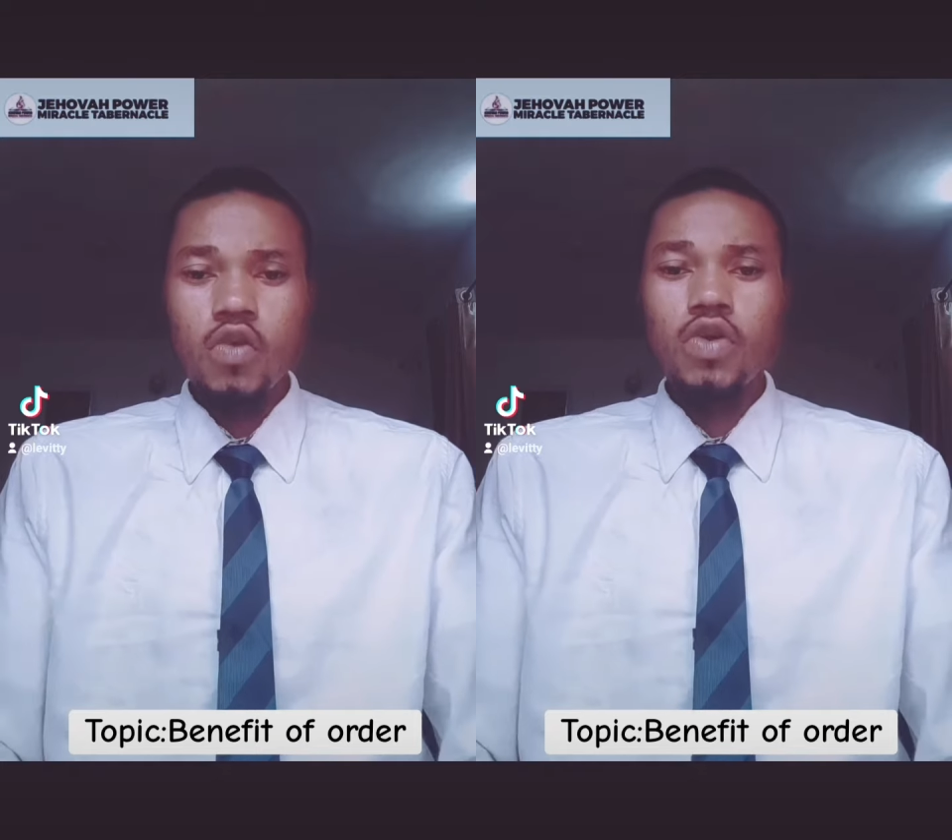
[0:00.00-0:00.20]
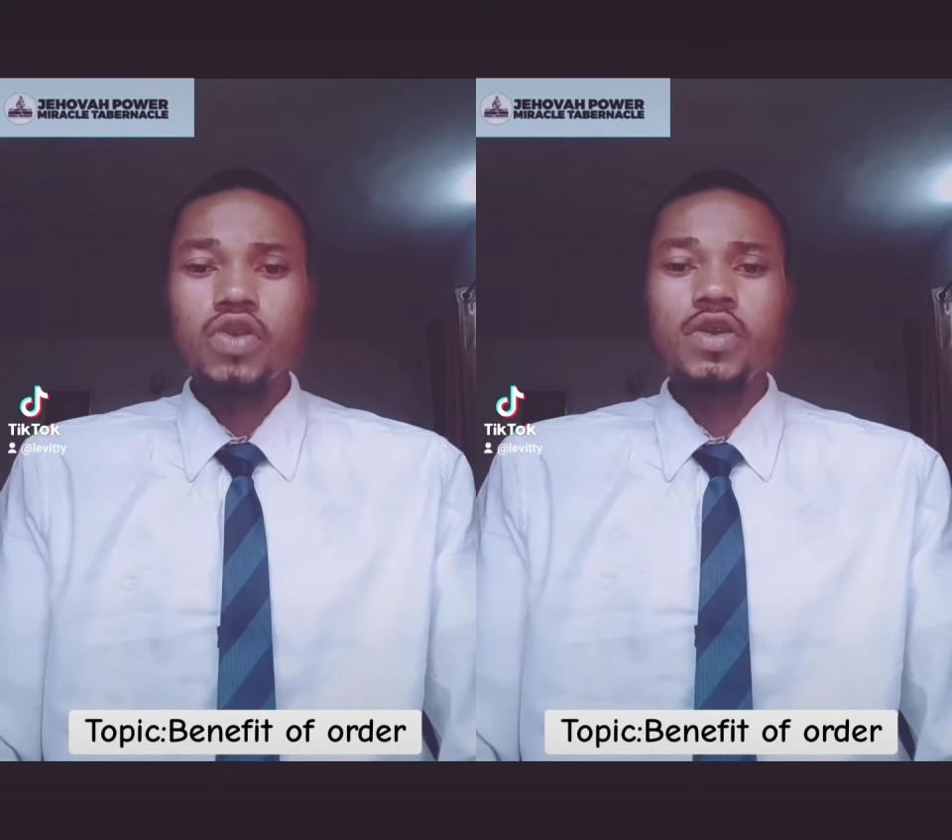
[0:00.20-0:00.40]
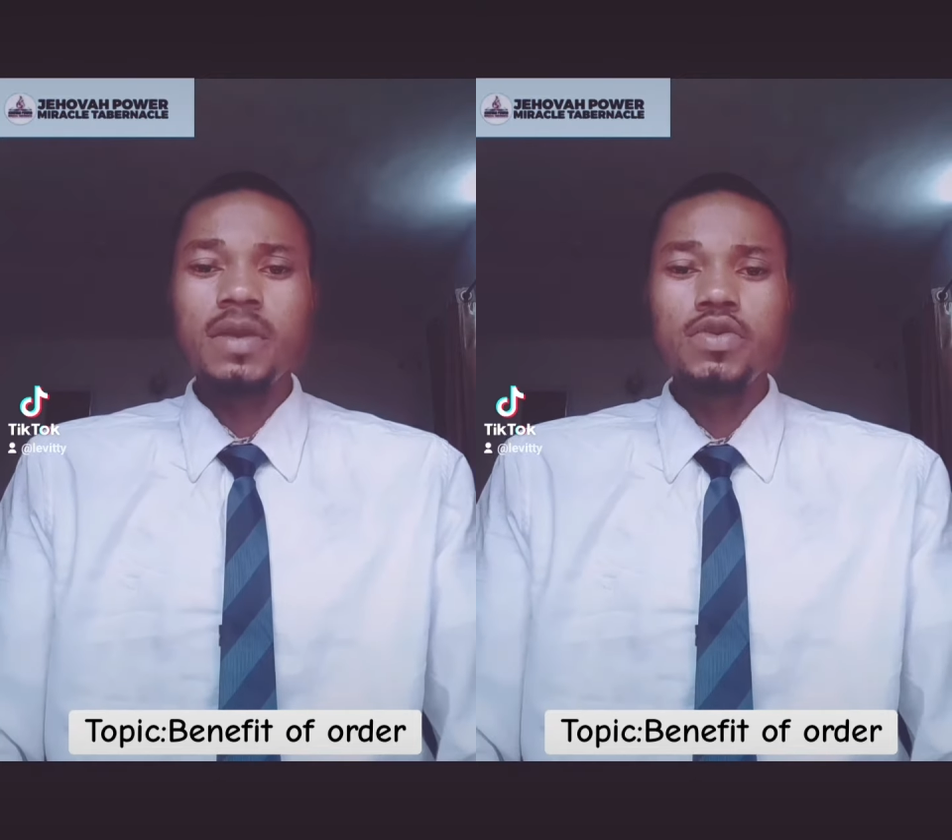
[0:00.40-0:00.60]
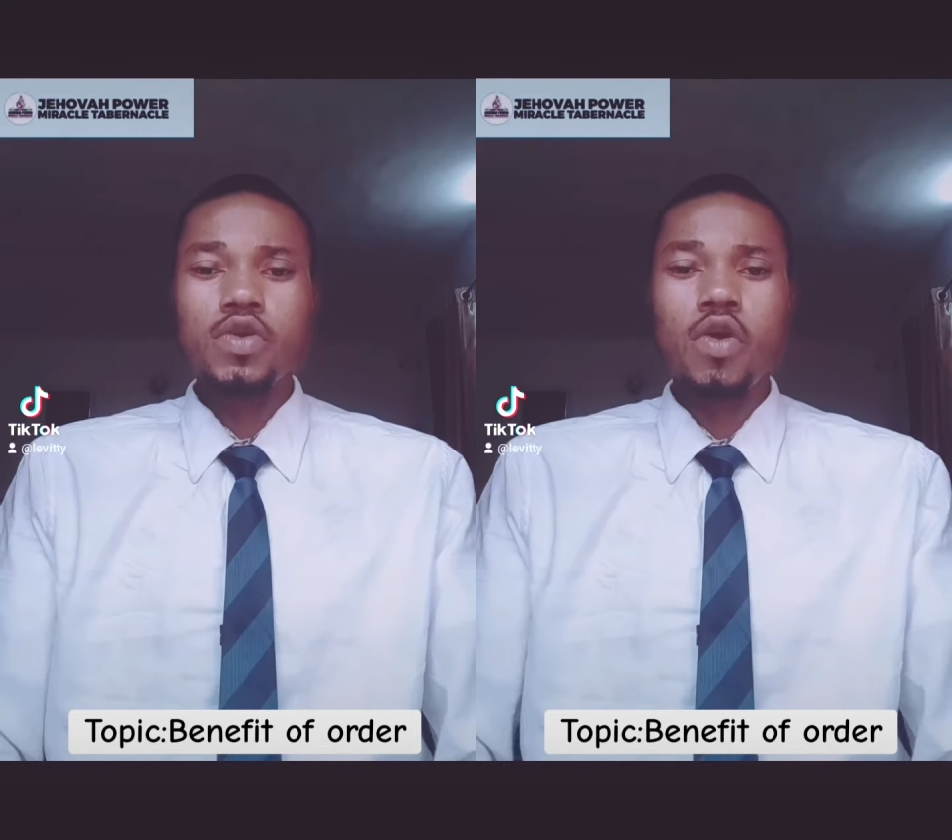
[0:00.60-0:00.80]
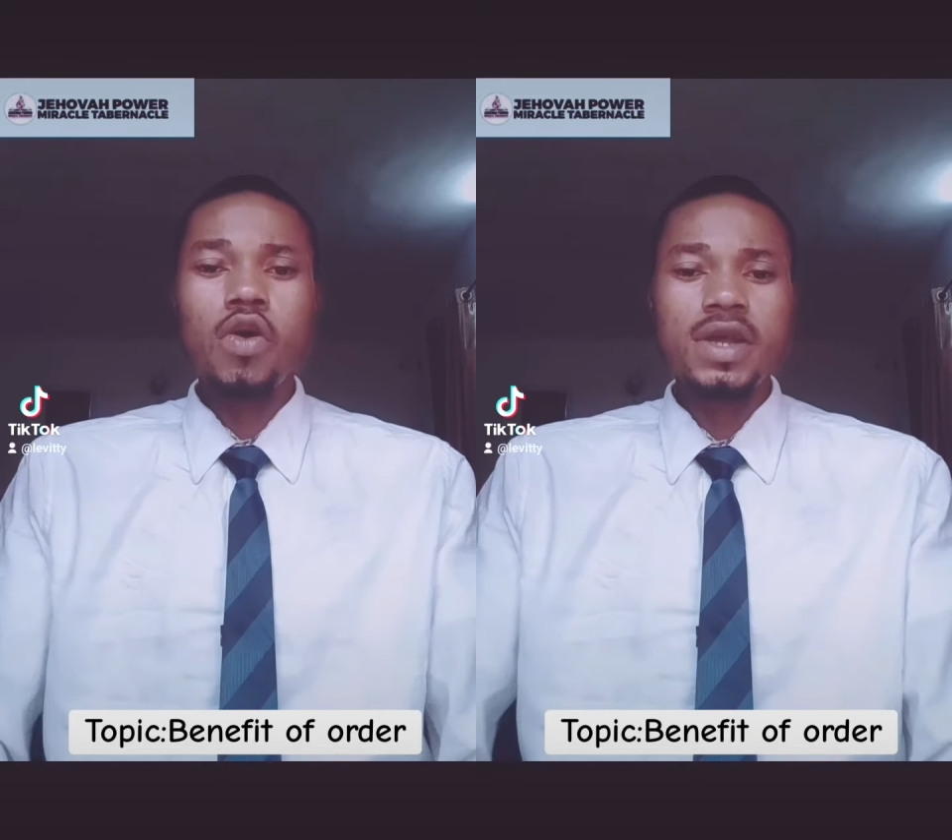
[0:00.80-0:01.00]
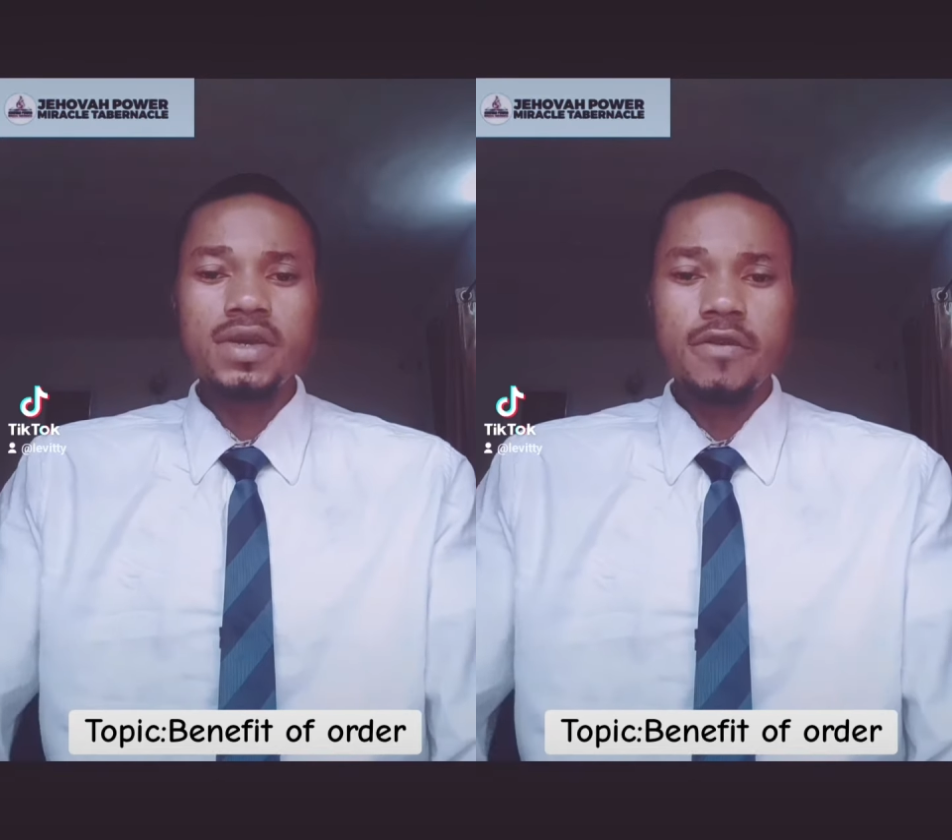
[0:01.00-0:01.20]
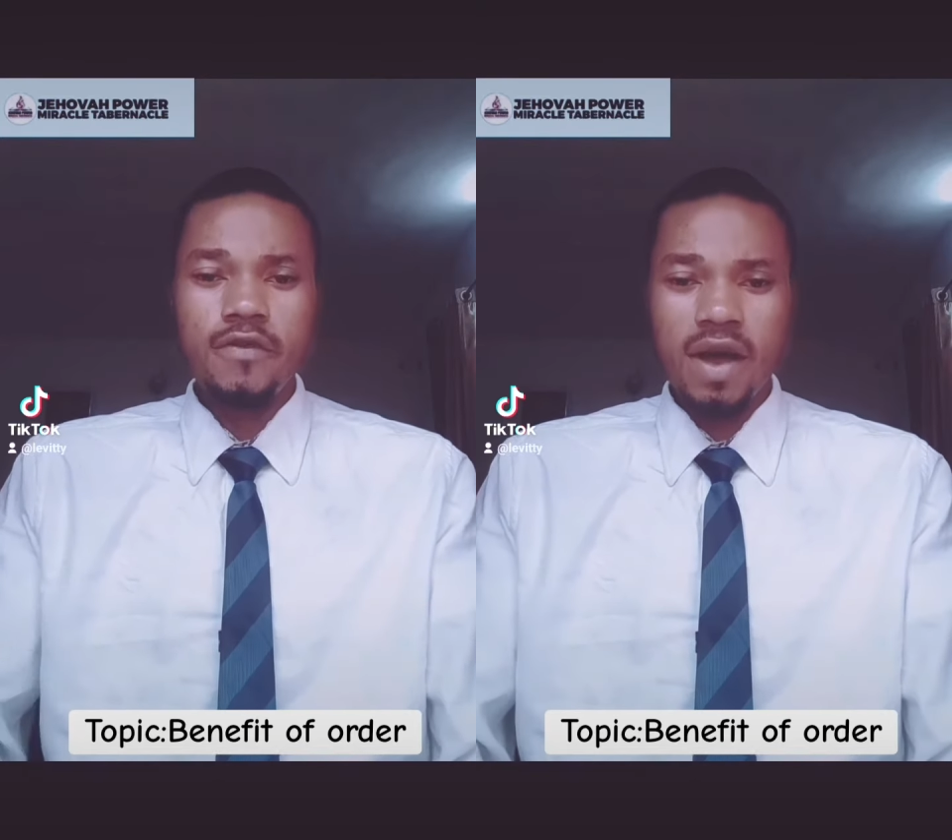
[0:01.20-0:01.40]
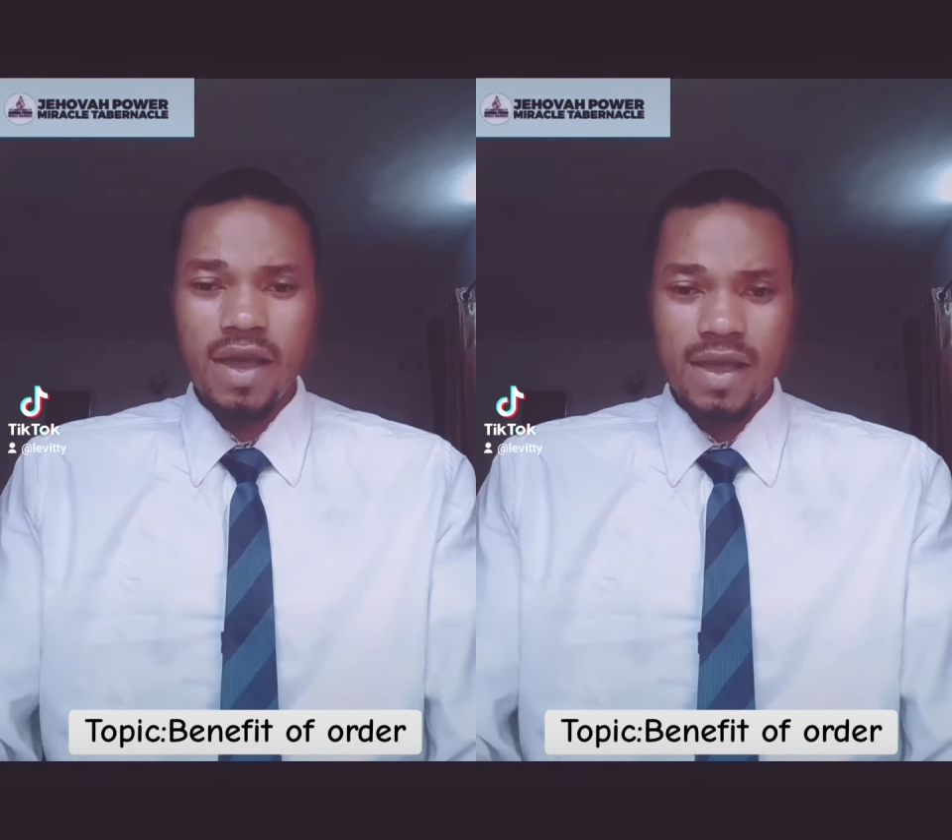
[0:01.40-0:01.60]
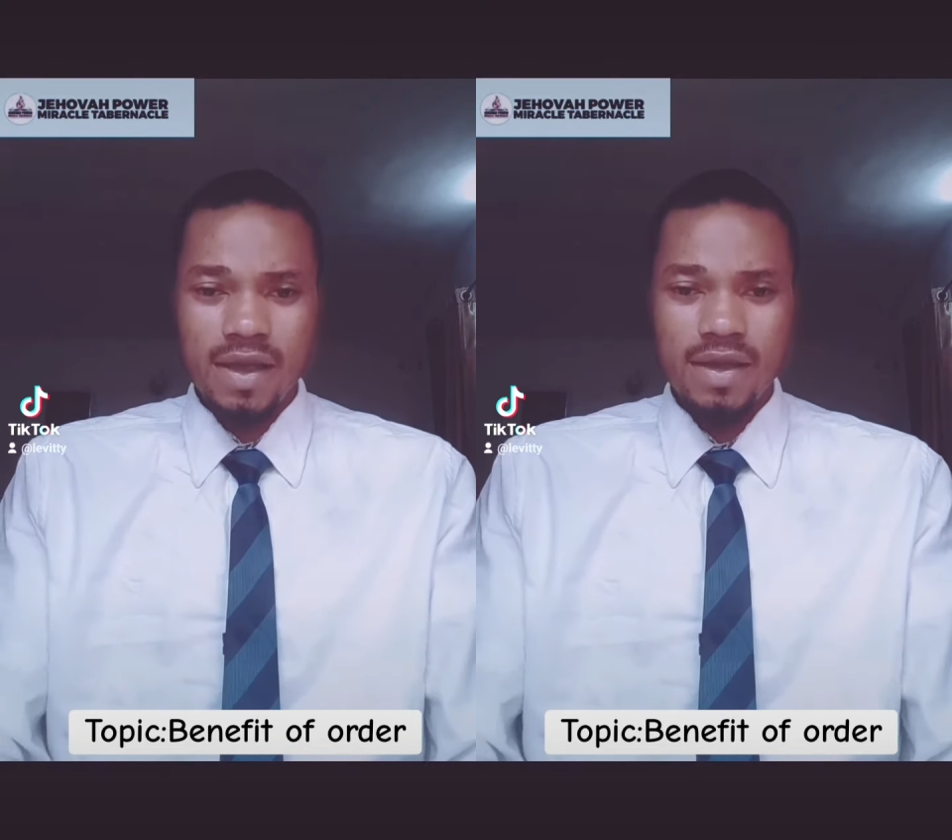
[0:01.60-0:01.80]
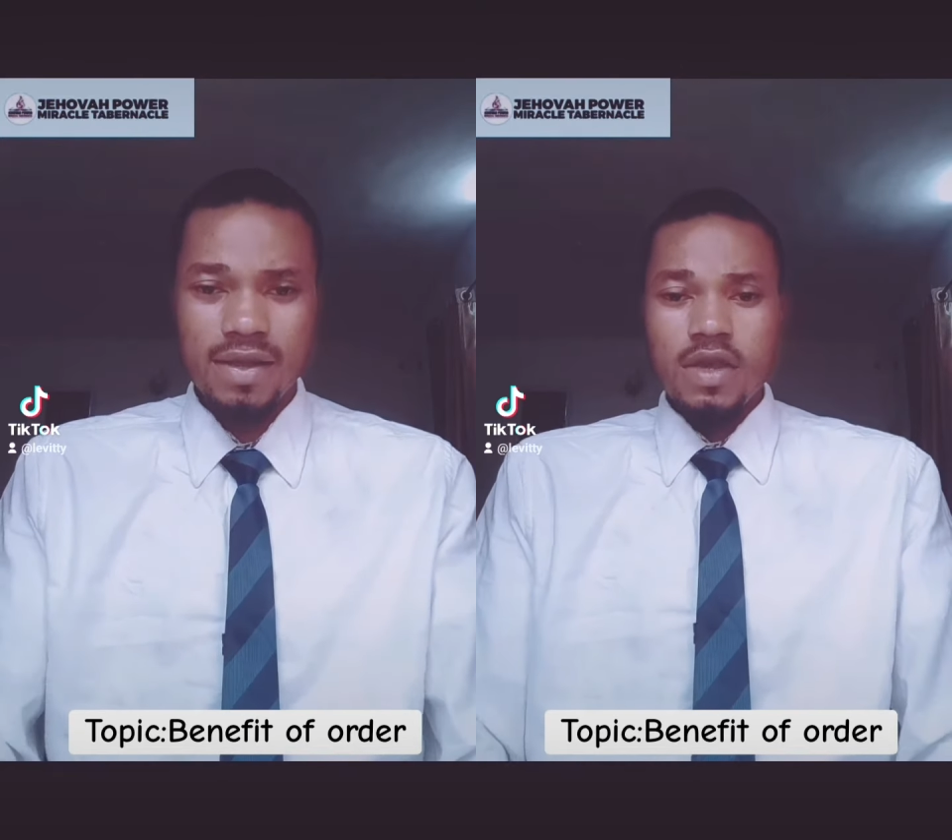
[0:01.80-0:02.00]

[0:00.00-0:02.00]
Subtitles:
He was unable to call down the fire.